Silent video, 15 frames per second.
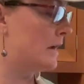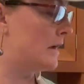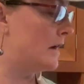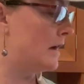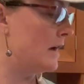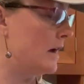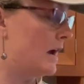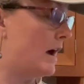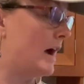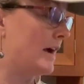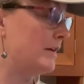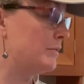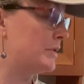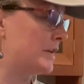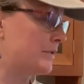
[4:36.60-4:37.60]
I
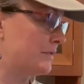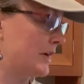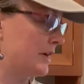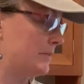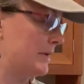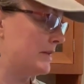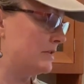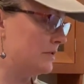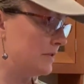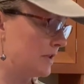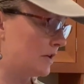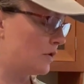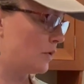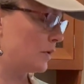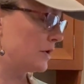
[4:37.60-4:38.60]
wouldn't recommend doing a
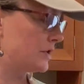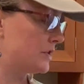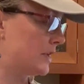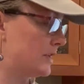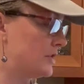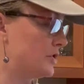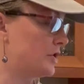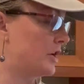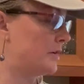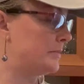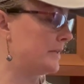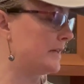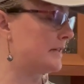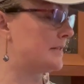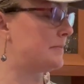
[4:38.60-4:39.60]
quart-sized jar
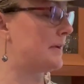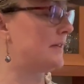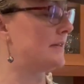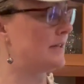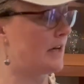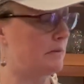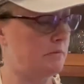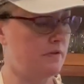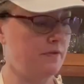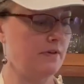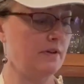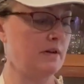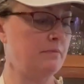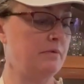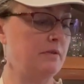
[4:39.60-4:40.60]
because by the time you fill
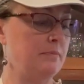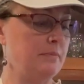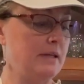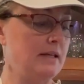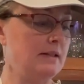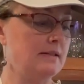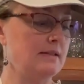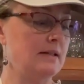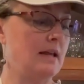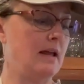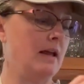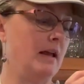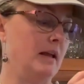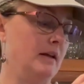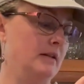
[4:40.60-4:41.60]
it up with beets
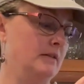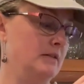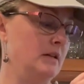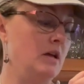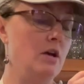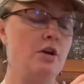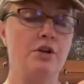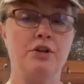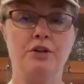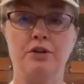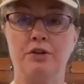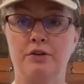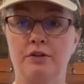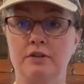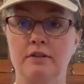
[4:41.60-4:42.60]
and
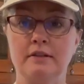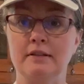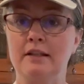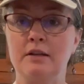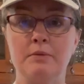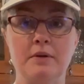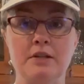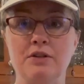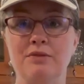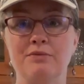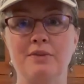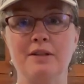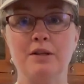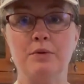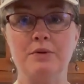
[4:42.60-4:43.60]
your liquid, you're
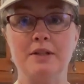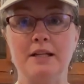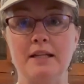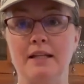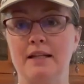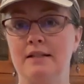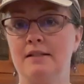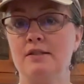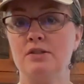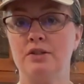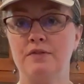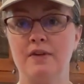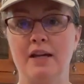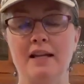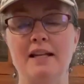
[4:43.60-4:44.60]
really only going to get a
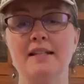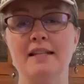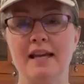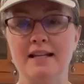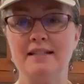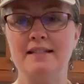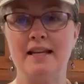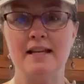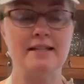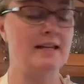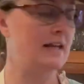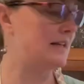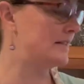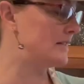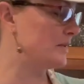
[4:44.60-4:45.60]
serving, and it takes 10
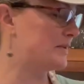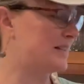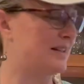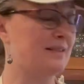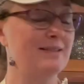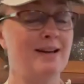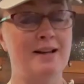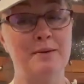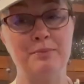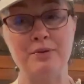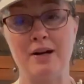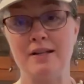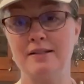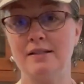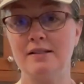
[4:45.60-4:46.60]
days, so it's a lot of
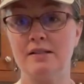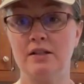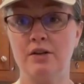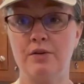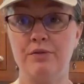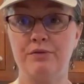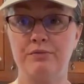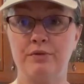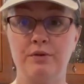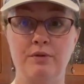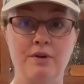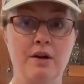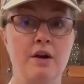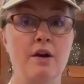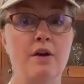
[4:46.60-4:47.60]
process to go through
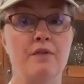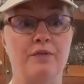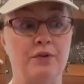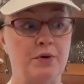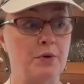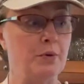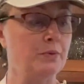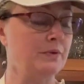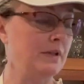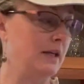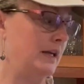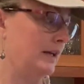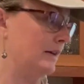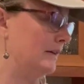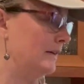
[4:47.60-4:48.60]
for only